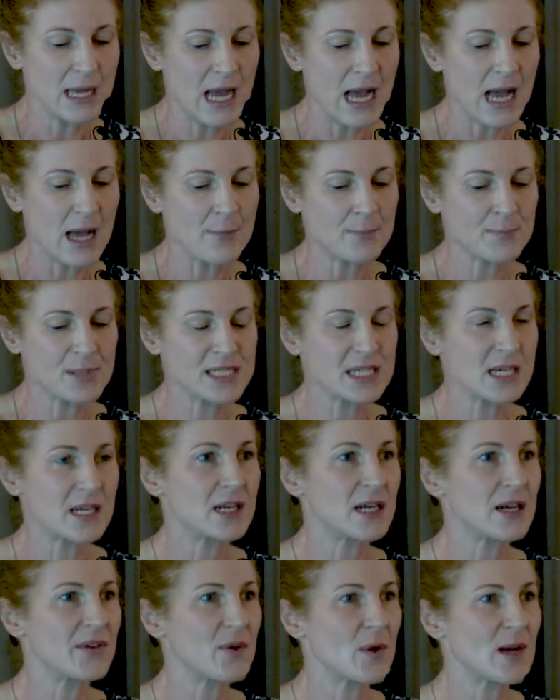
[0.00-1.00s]

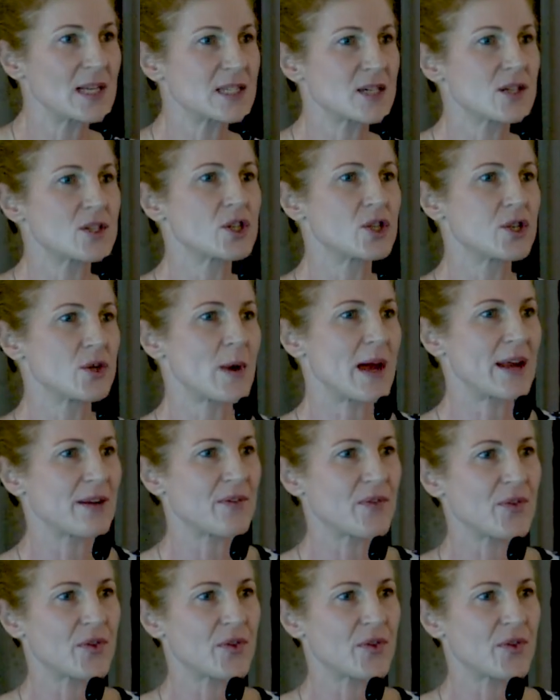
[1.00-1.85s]
particularly if you answer 2 out of